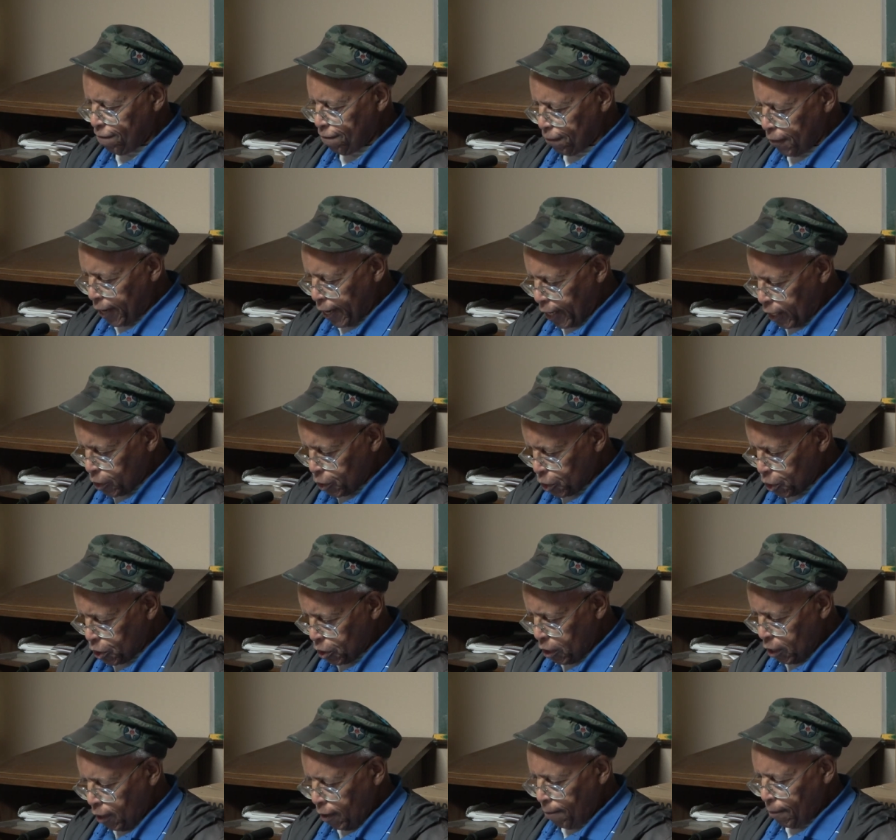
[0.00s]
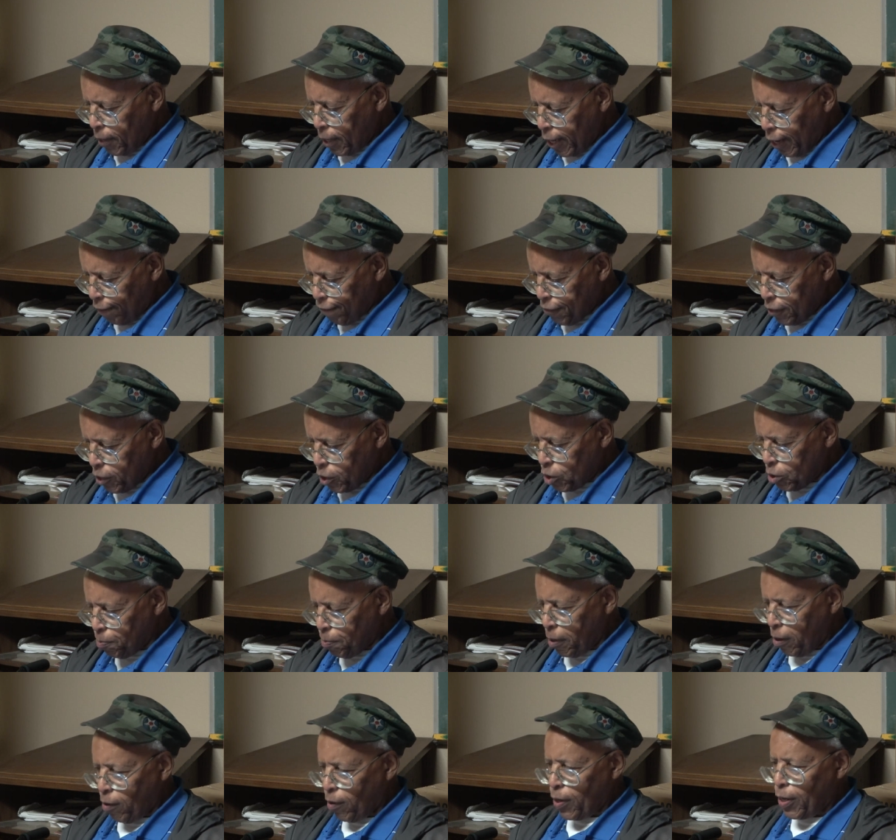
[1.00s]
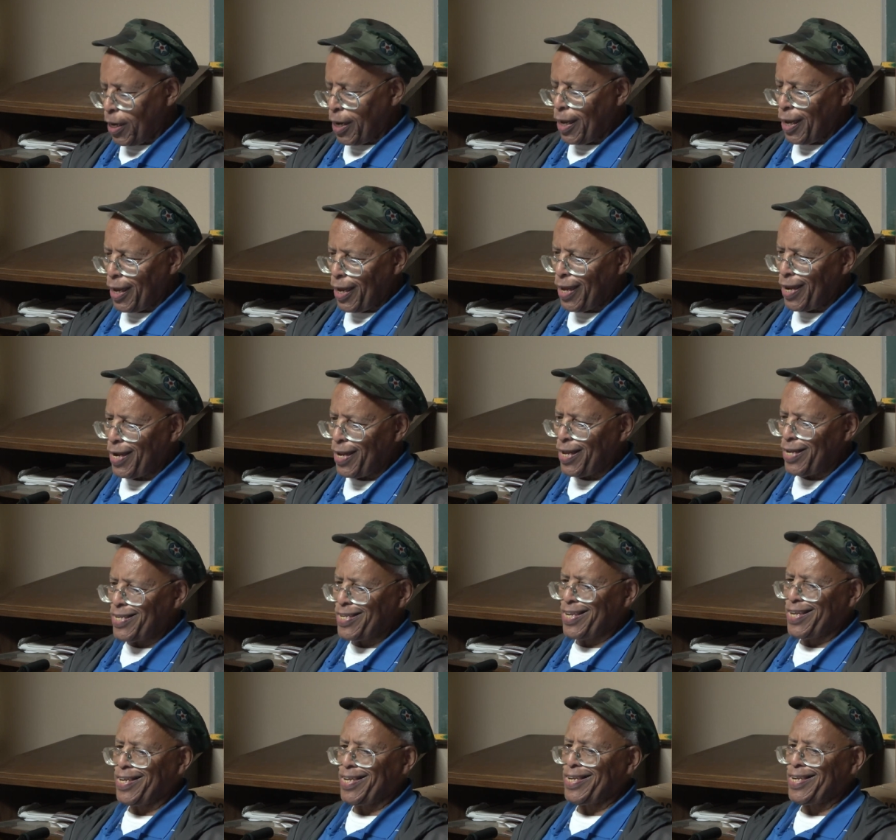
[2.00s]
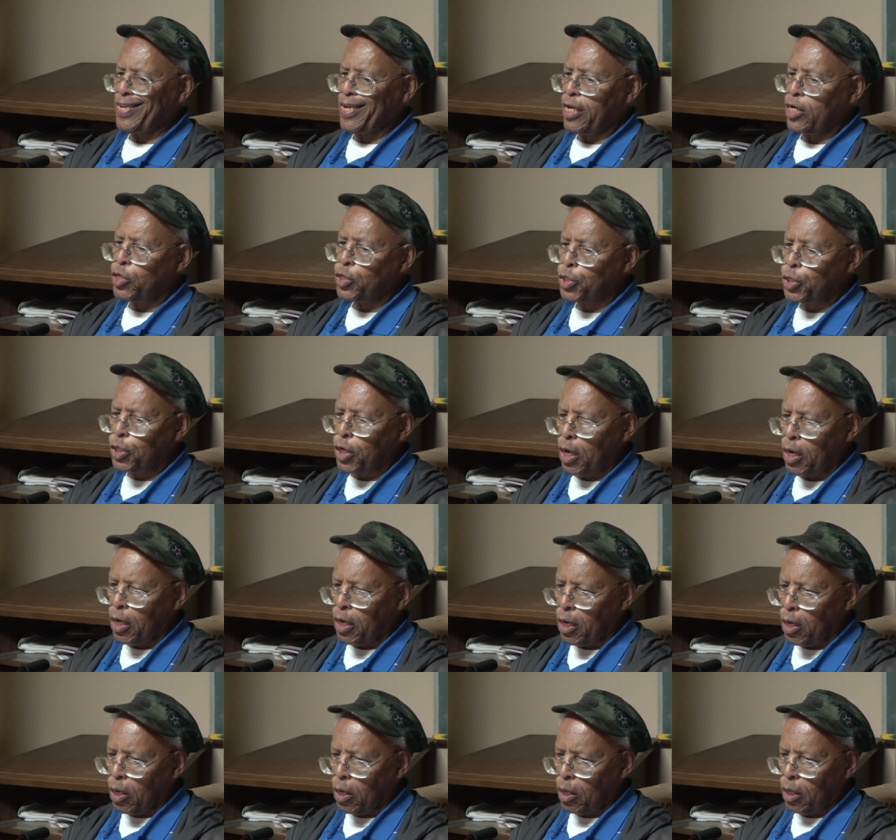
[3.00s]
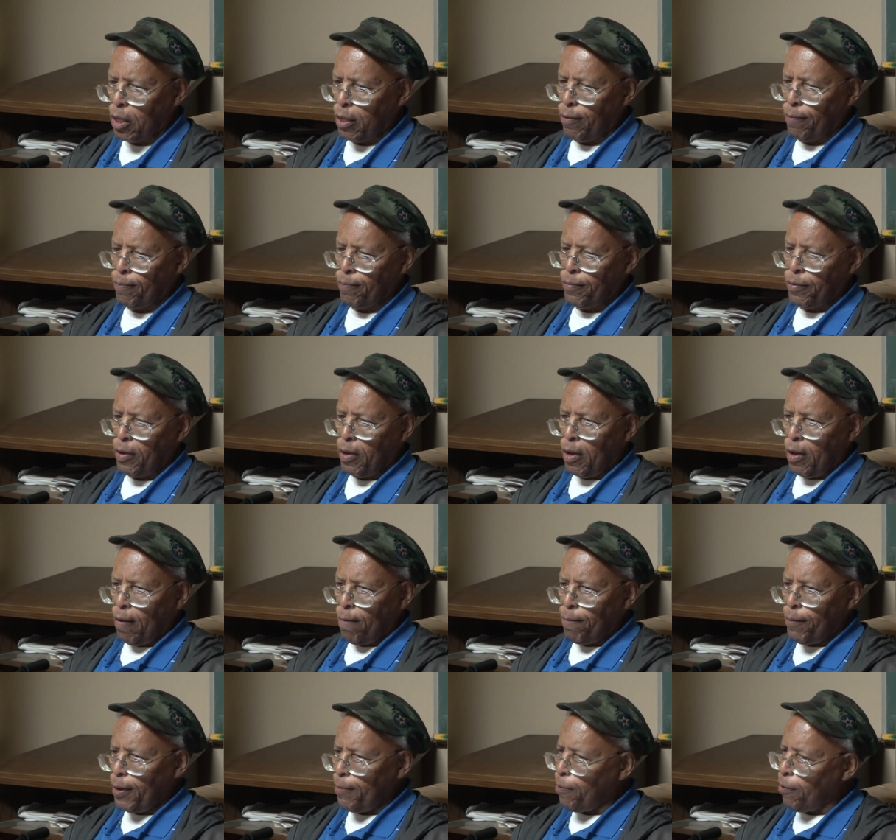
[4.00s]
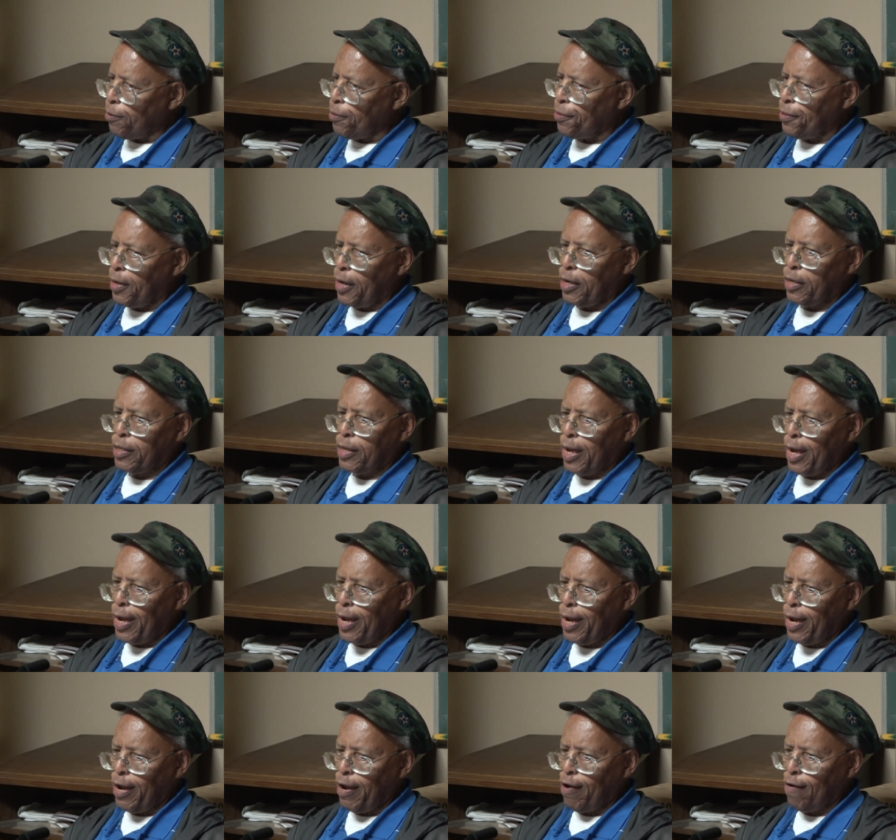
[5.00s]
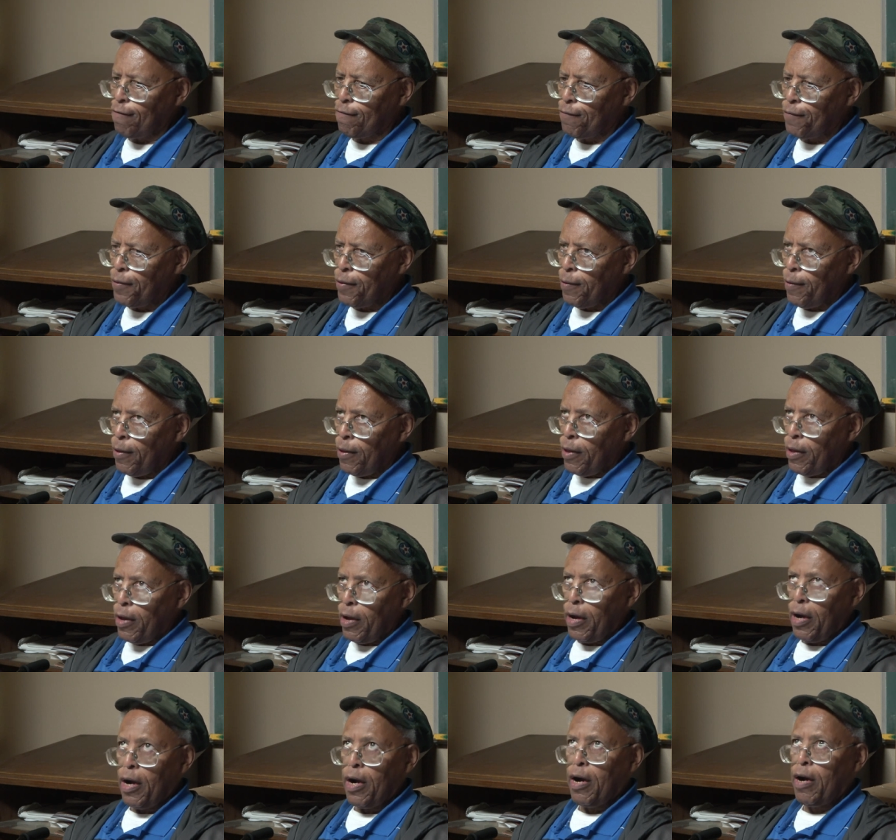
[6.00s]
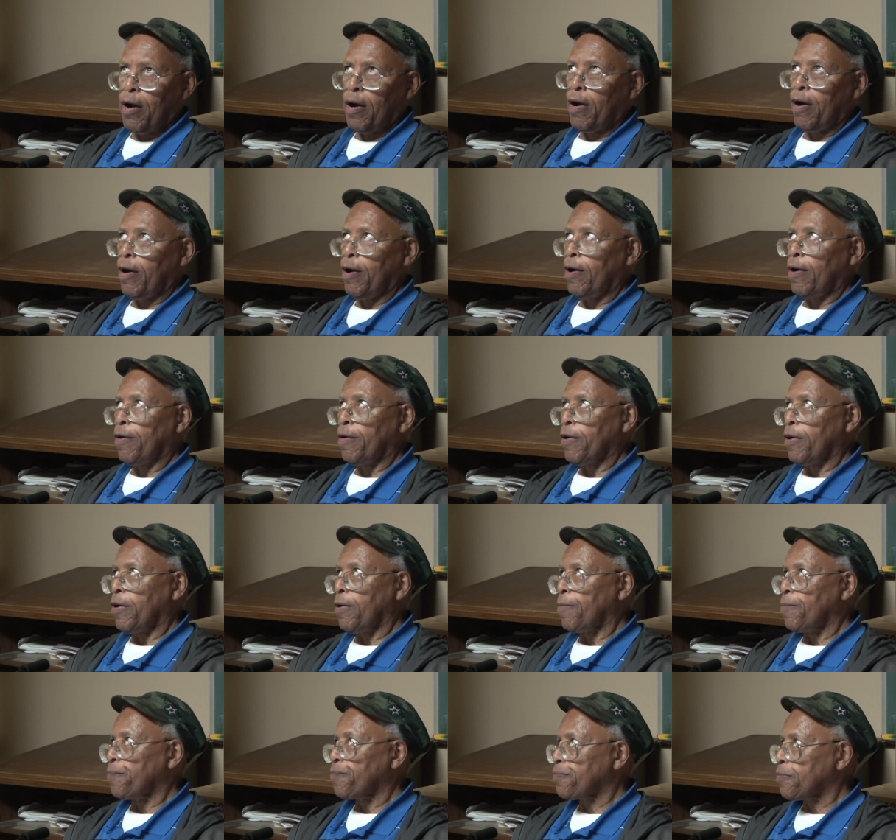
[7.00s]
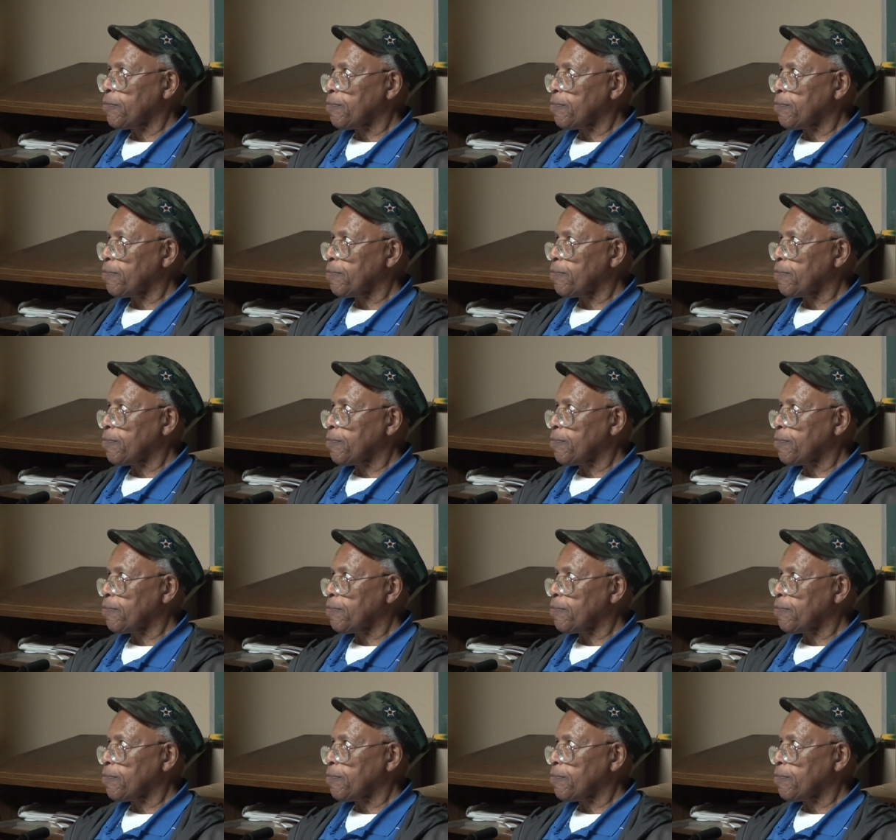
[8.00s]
flesh, but after the spirit. It is conditional. Right. People think they have a, uh, a, uh, um,